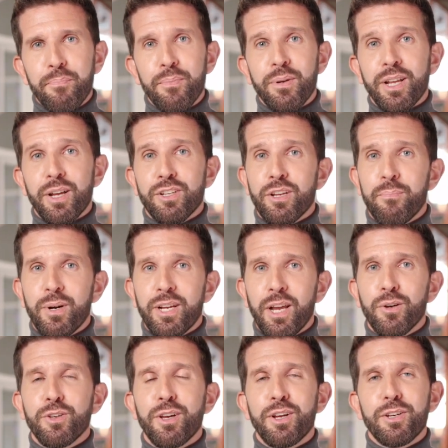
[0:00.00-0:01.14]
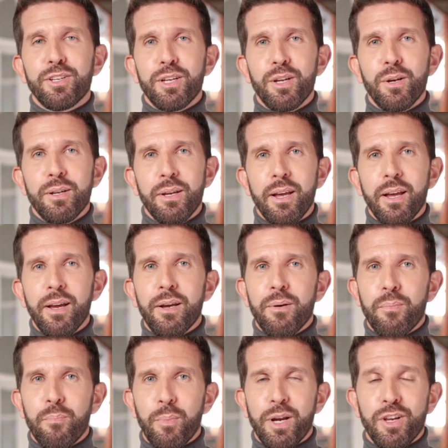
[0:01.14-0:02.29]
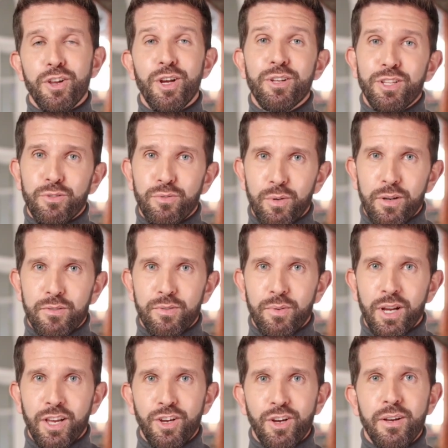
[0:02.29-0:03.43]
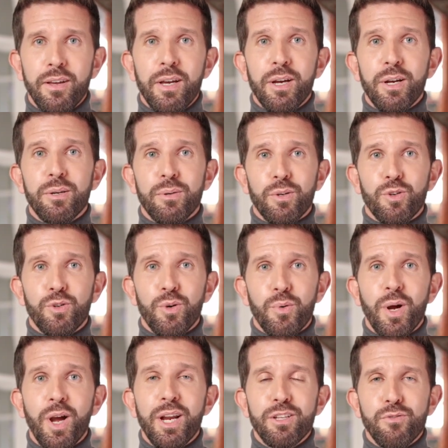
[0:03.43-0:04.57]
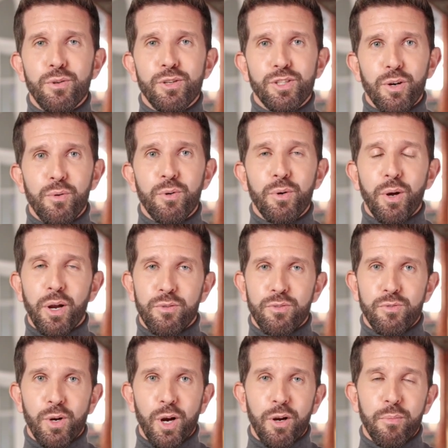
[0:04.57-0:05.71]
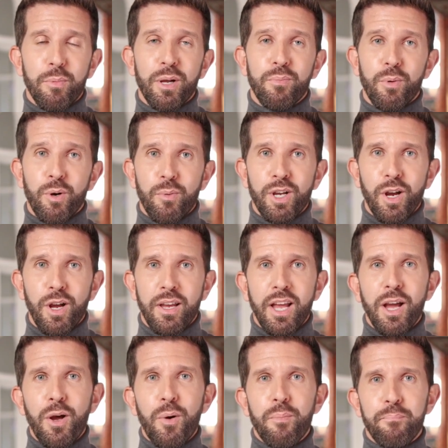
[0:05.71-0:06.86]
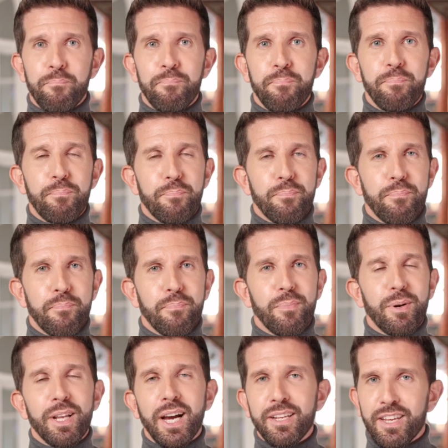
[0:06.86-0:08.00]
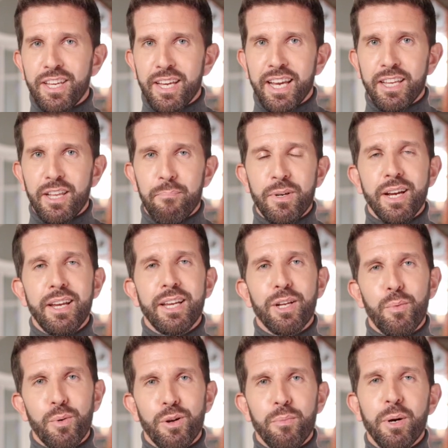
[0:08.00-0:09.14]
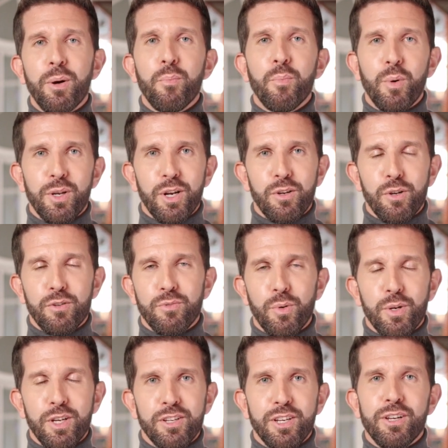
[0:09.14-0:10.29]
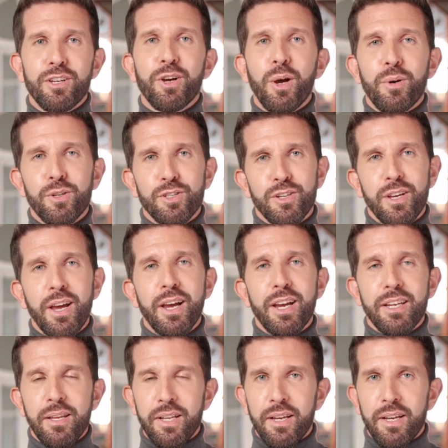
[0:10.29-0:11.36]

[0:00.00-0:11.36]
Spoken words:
Here's something else to consider. When adjusted for inflation, the true highs for silver are far above where we are now. The 1980 peak equals about $146 today.